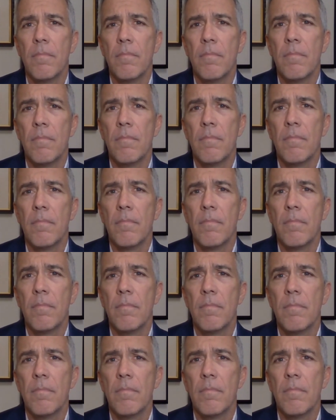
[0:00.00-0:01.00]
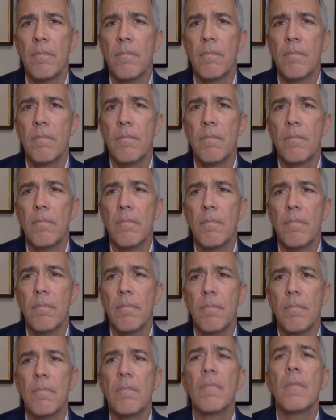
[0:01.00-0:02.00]

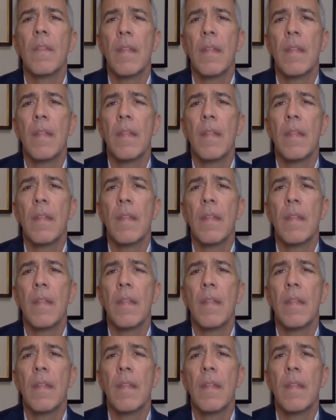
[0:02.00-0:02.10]
(not speaking)